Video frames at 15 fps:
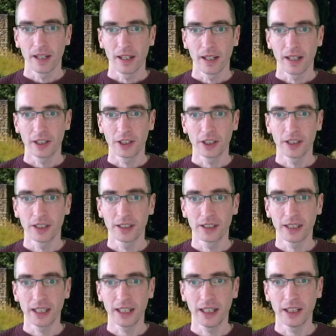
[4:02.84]
As you can
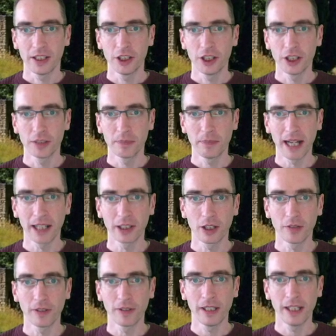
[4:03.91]
see, just backed
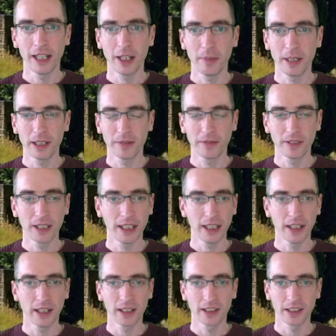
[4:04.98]
off a little bit of
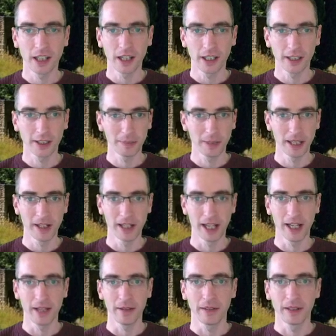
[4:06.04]
the side spin
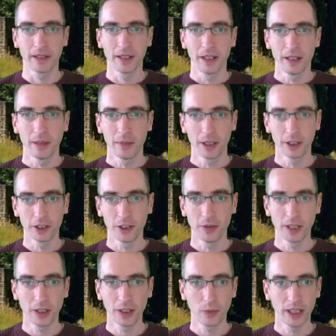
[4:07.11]
there, but I do
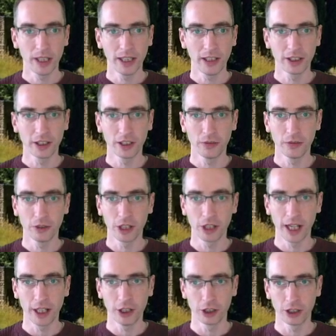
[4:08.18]
think we need to
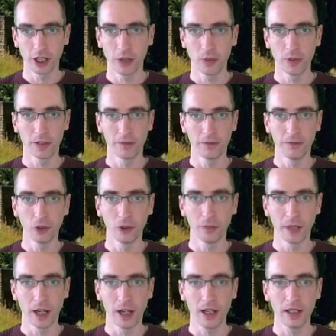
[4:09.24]
change and go with a full
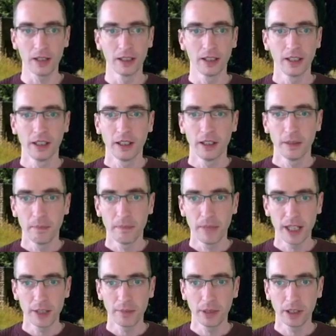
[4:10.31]
bar.
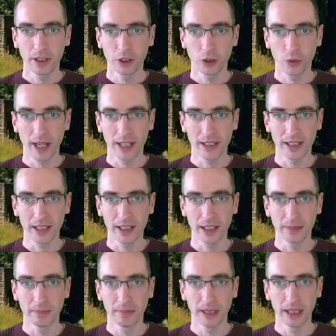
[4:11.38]
Mid plus 20
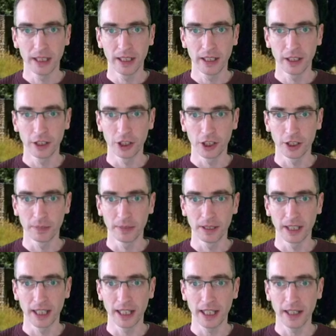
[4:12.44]
is my adjustment
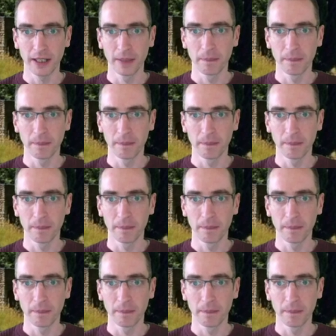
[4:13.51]
here.